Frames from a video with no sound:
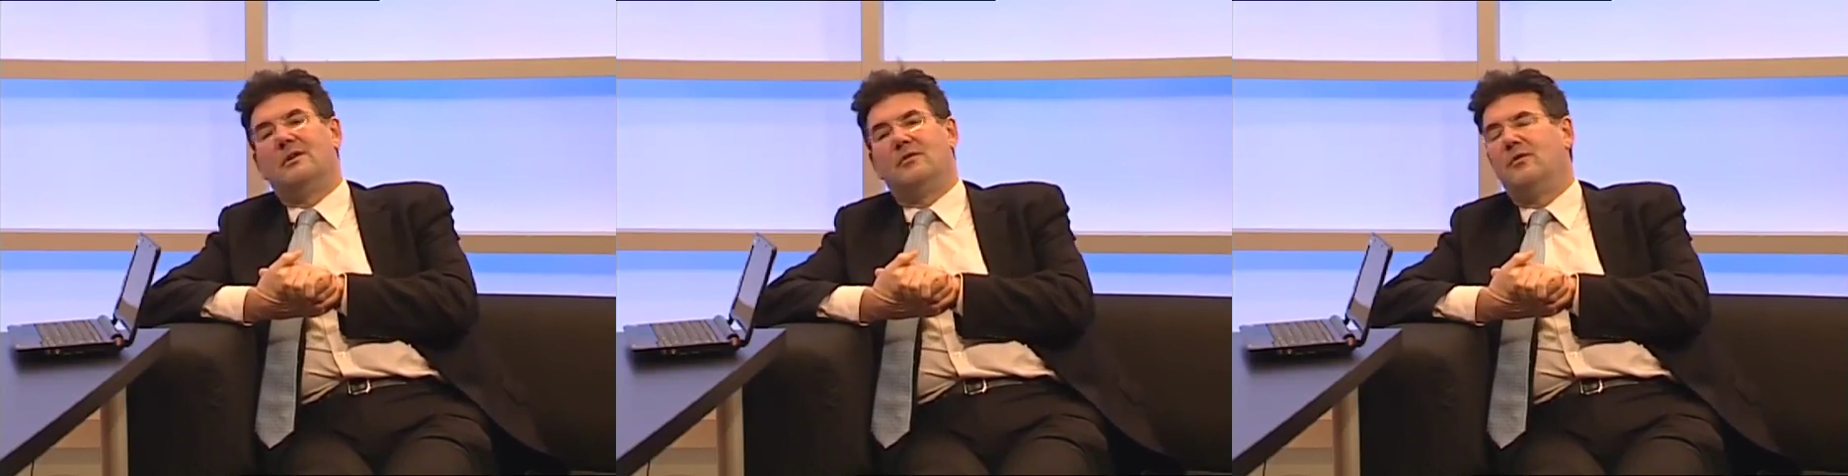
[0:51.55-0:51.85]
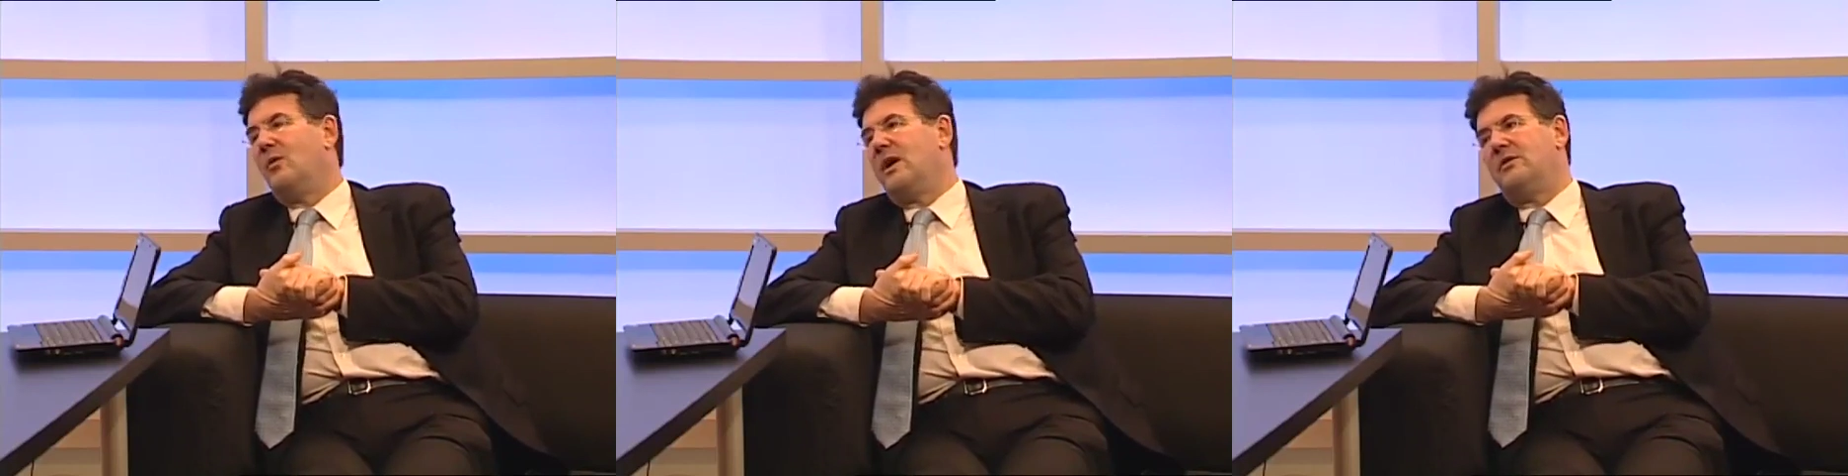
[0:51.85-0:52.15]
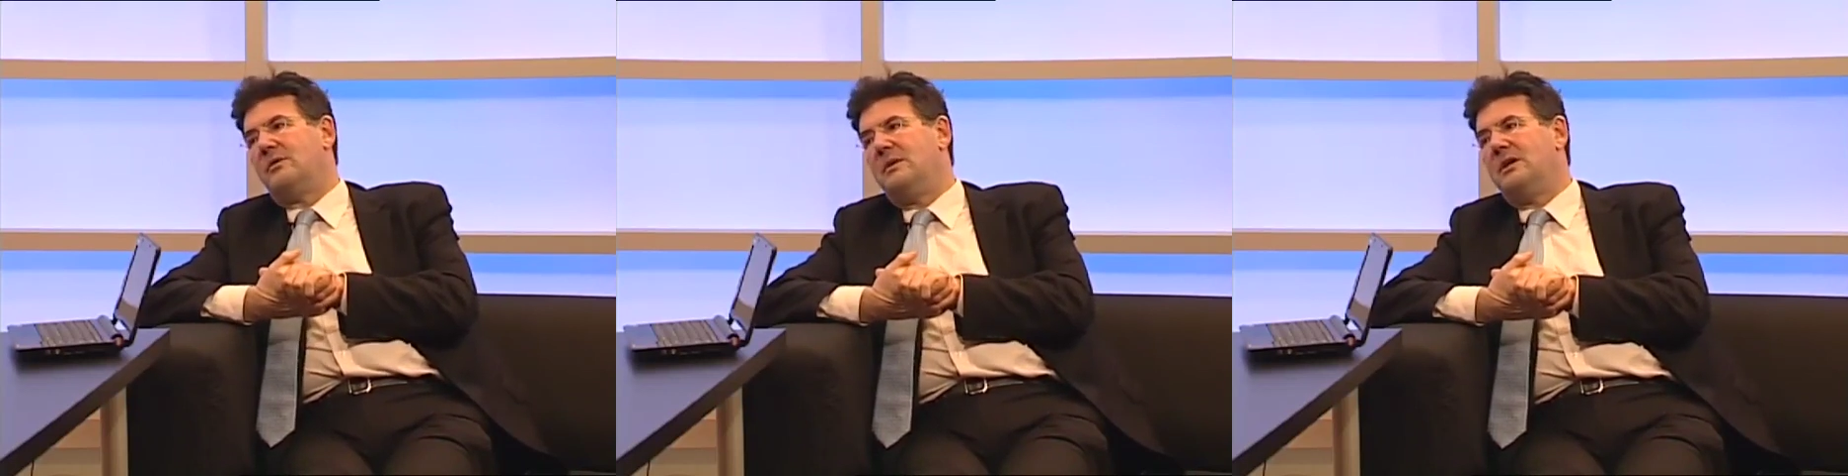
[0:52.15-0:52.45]

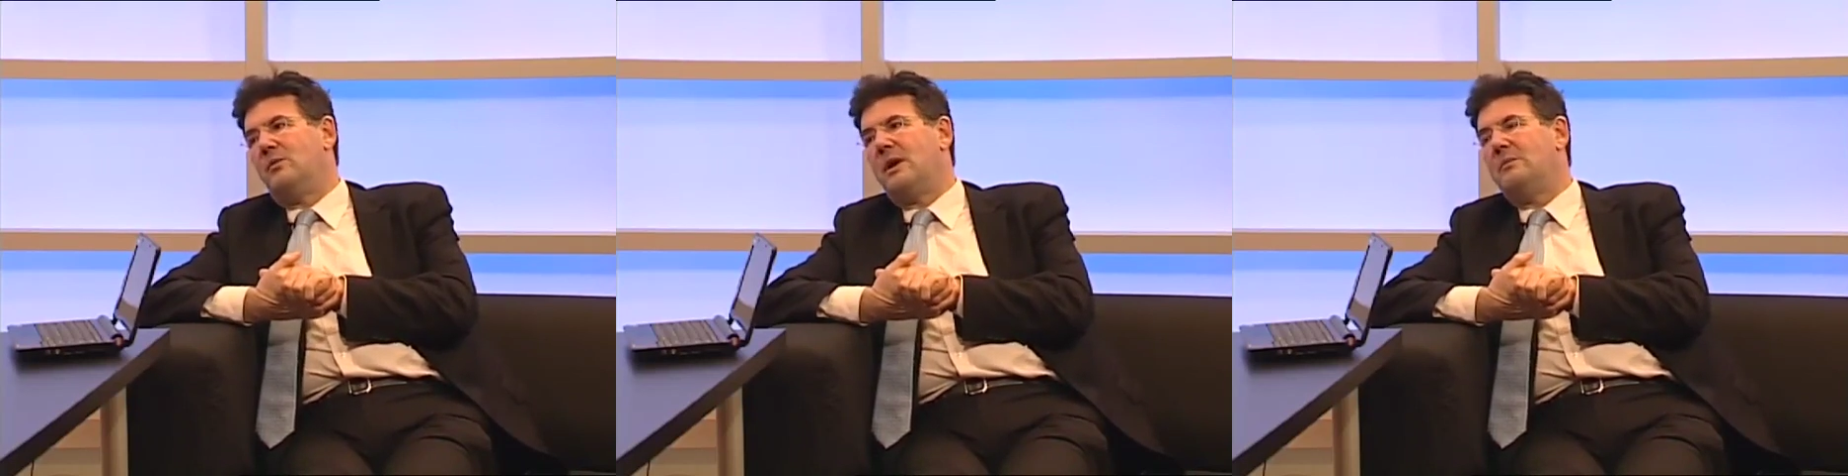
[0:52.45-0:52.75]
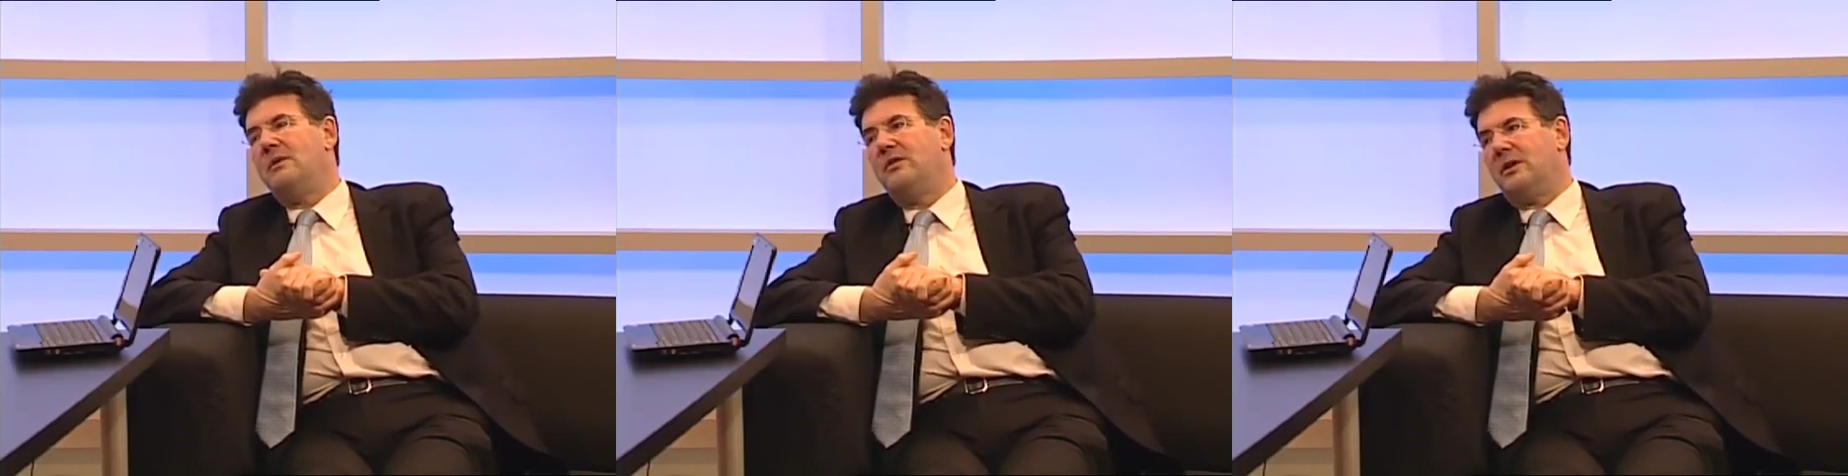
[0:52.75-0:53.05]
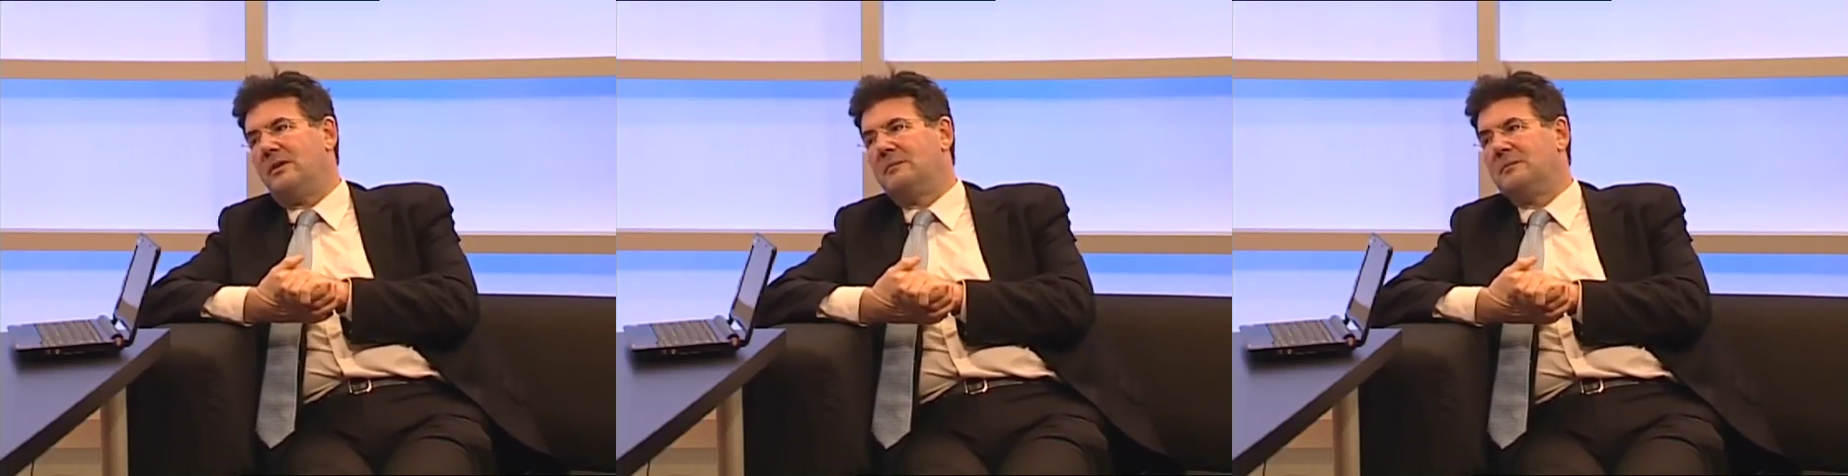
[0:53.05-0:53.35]
400 million went missing.